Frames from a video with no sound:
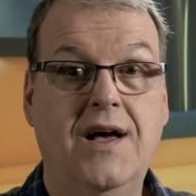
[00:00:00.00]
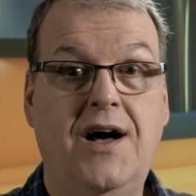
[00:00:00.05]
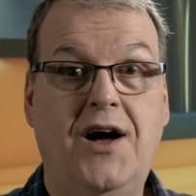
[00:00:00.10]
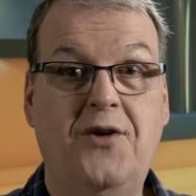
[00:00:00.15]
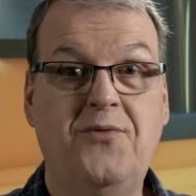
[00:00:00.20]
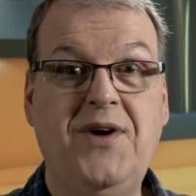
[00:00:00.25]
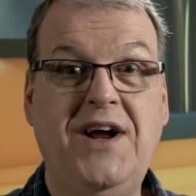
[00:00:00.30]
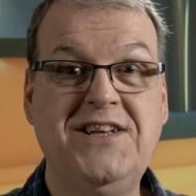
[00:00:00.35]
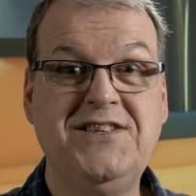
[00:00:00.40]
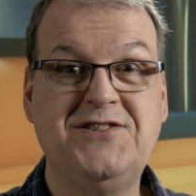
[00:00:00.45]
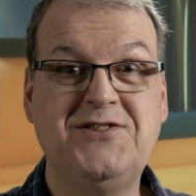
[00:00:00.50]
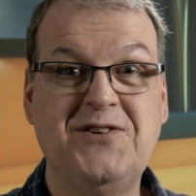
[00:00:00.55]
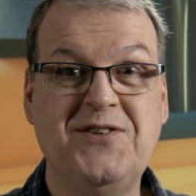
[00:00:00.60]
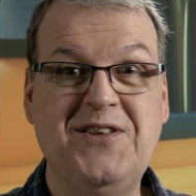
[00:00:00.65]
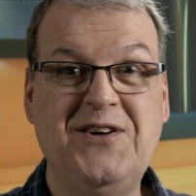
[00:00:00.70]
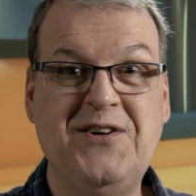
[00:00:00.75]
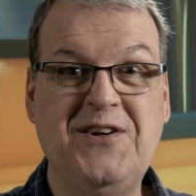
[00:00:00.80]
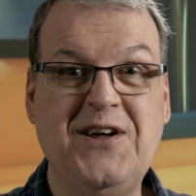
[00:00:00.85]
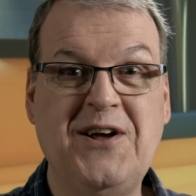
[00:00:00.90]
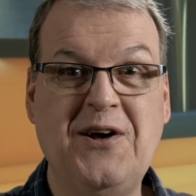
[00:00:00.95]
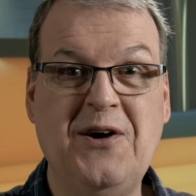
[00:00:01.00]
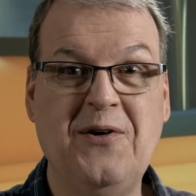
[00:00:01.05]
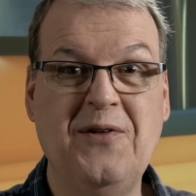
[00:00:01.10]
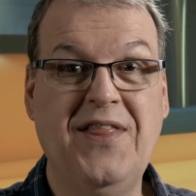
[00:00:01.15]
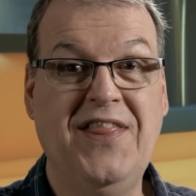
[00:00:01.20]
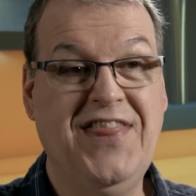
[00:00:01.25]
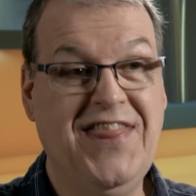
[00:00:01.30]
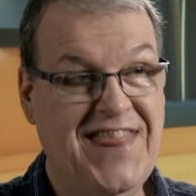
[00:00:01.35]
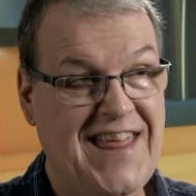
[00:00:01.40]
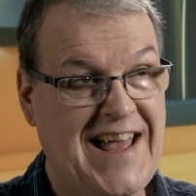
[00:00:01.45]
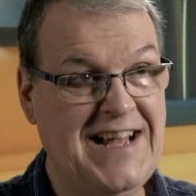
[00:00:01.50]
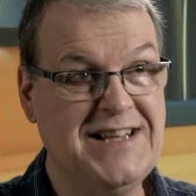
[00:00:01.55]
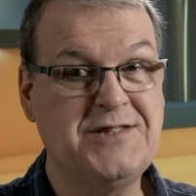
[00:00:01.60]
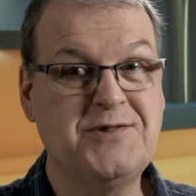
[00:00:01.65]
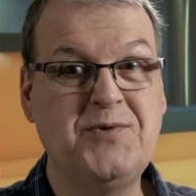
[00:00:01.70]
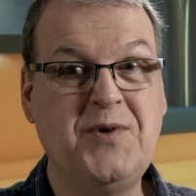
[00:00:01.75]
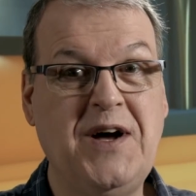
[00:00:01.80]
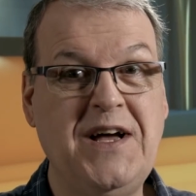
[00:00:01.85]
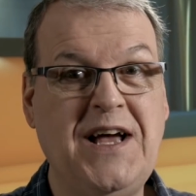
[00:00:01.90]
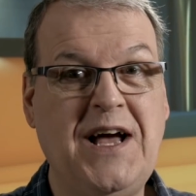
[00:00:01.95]
All right, so there you go.
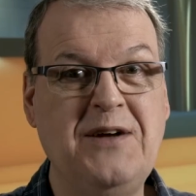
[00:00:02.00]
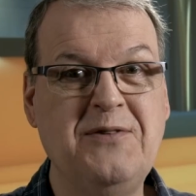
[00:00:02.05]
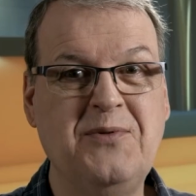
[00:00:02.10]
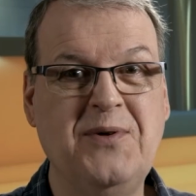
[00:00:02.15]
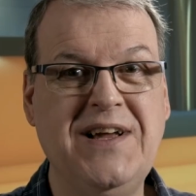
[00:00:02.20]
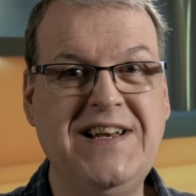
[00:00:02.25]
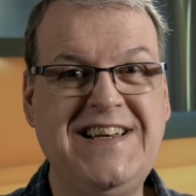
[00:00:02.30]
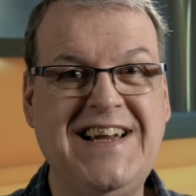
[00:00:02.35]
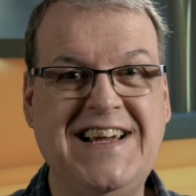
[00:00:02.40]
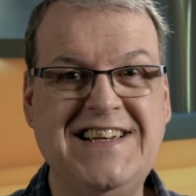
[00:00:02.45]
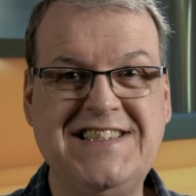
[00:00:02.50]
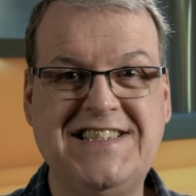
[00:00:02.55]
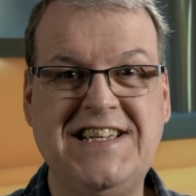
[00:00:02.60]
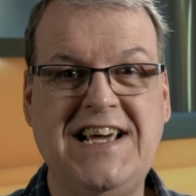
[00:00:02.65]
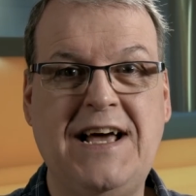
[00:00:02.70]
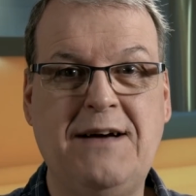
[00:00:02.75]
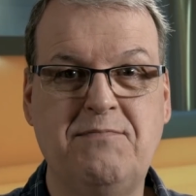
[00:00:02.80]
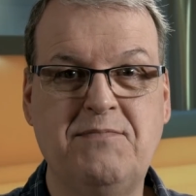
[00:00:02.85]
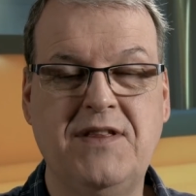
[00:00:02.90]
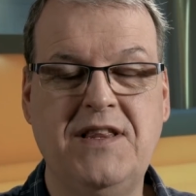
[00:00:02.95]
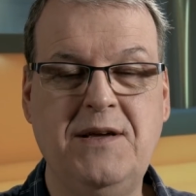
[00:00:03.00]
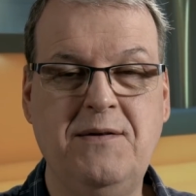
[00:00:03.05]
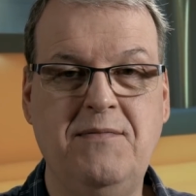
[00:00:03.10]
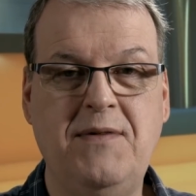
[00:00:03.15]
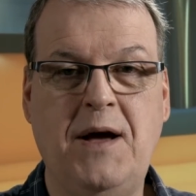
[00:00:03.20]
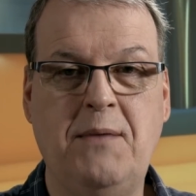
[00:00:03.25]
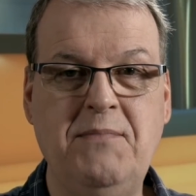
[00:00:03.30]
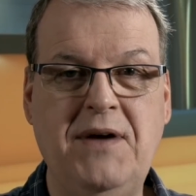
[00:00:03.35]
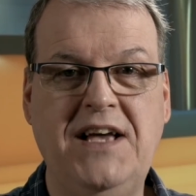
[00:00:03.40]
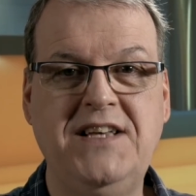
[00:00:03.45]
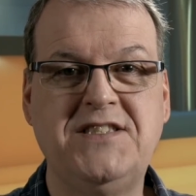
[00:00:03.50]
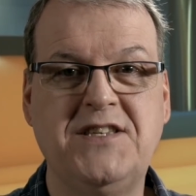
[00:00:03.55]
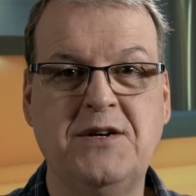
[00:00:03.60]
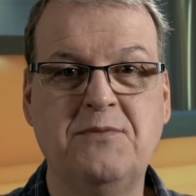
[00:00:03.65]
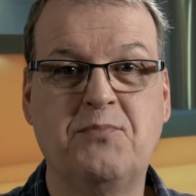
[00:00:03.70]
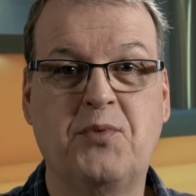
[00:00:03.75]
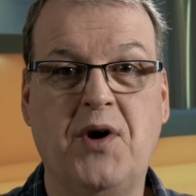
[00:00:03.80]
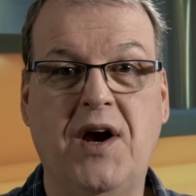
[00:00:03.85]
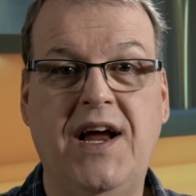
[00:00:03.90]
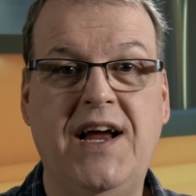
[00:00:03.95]
That's why I went and tapped the
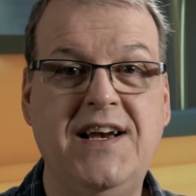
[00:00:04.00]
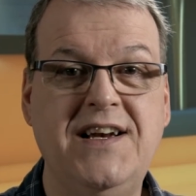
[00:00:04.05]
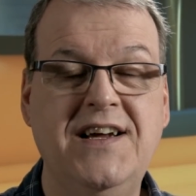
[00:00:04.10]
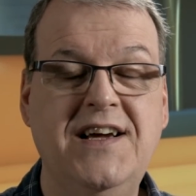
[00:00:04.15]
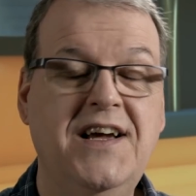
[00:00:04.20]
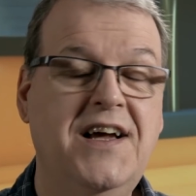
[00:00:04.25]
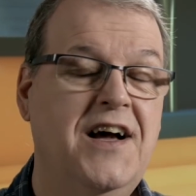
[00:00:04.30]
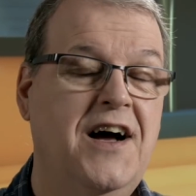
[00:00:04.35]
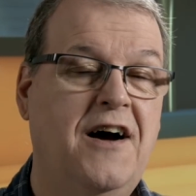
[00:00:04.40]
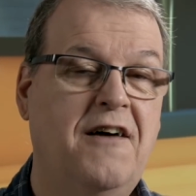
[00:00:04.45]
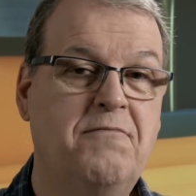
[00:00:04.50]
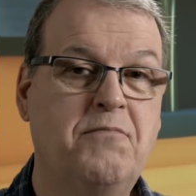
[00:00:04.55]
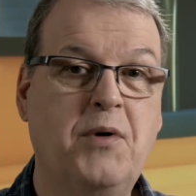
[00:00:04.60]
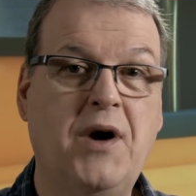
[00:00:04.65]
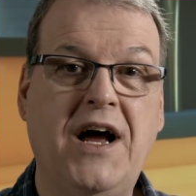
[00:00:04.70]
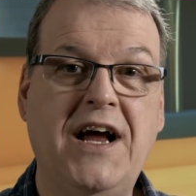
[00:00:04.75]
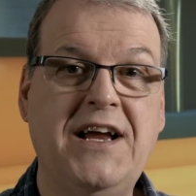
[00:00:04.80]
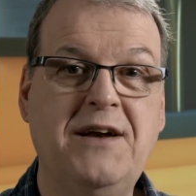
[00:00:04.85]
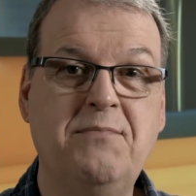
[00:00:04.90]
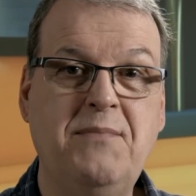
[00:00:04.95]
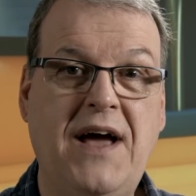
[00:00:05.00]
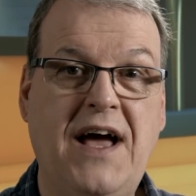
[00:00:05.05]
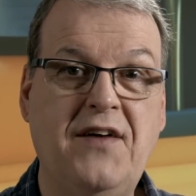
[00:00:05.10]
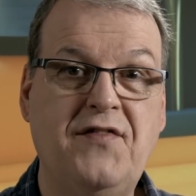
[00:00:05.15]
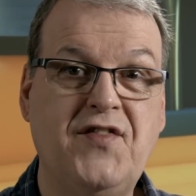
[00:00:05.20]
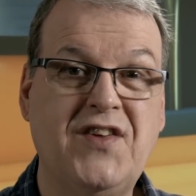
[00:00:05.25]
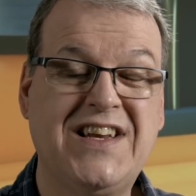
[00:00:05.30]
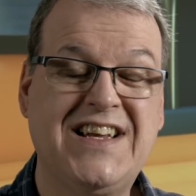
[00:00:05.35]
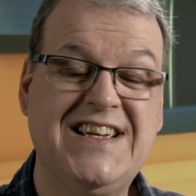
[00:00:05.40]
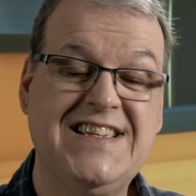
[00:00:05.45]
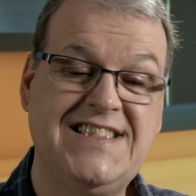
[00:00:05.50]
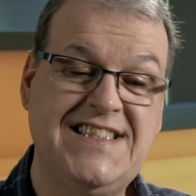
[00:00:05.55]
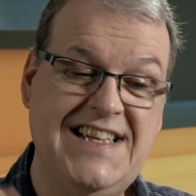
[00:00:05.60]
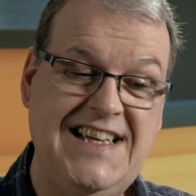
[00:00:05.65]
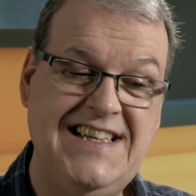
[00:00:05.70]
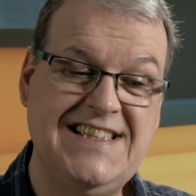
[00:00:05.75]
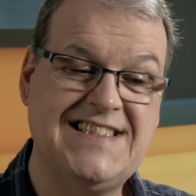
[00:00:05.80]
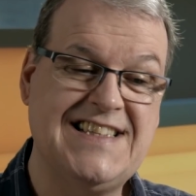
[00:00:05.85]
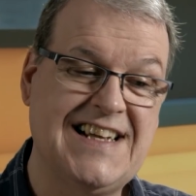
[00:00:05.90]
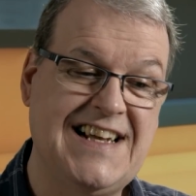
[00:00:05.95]
amazing brain of Brian Maffitt, because
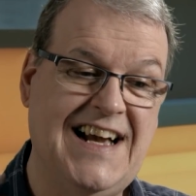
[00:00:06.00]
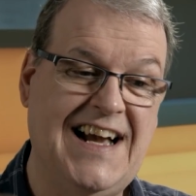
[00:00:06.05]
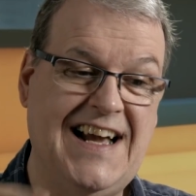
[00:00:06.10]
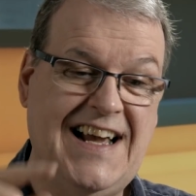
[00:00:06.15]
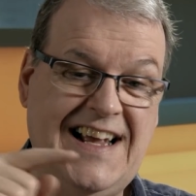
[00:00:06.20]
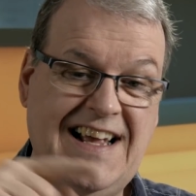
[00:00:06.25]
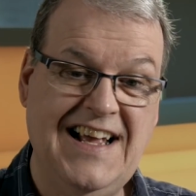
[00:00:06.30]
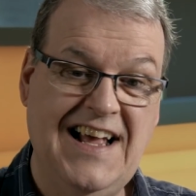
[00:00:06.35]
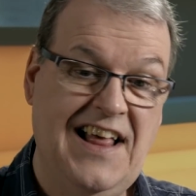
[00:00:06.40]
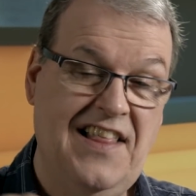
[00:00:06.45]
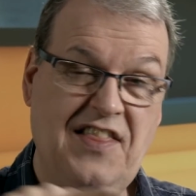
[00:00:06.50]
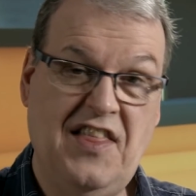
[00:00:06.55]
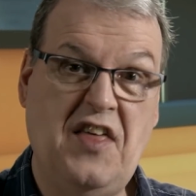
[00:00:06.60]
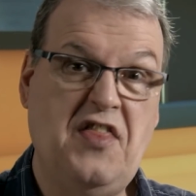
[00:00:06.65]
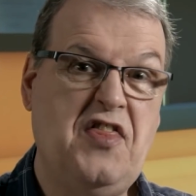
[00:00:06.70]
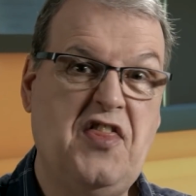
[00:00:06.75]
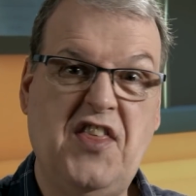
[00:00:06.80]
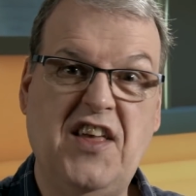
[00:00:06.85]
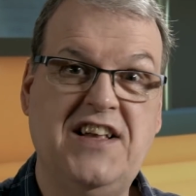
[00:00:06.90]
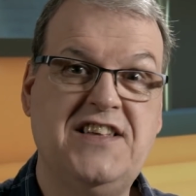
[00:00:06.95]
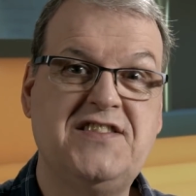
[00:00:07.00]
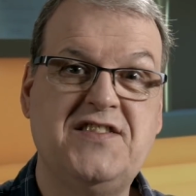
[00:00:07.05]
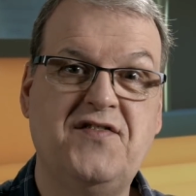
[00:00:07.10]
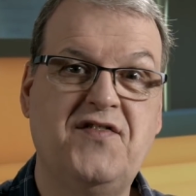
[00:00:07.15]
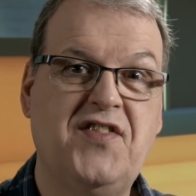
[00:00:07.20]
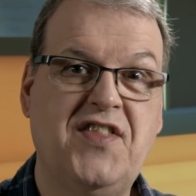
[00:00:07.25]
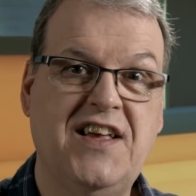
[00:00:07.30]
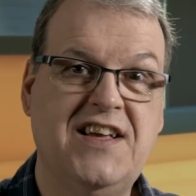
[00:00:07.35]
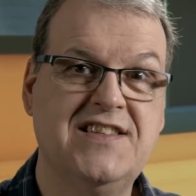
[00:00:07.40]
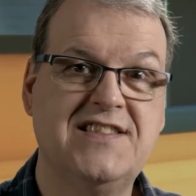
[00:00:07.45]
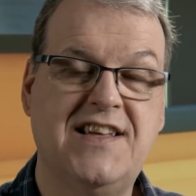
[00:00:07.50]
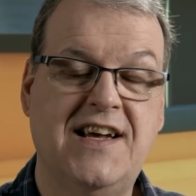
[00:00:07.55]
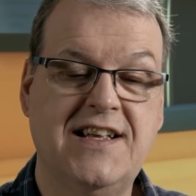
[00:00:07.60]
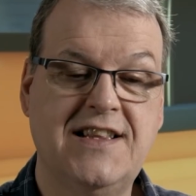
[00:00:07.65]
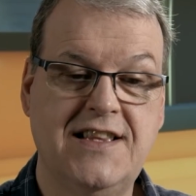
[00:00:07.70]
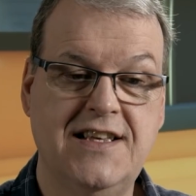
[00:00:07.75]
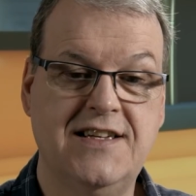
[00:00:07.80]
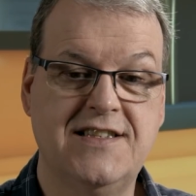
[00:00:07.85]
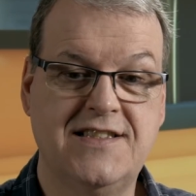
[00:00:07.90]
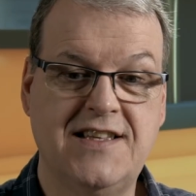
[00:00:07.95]
he's the guy that thinks of things
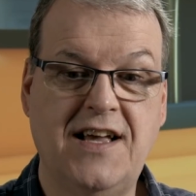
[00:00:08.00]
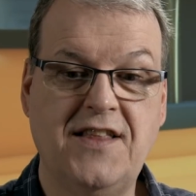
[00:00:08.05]
like this.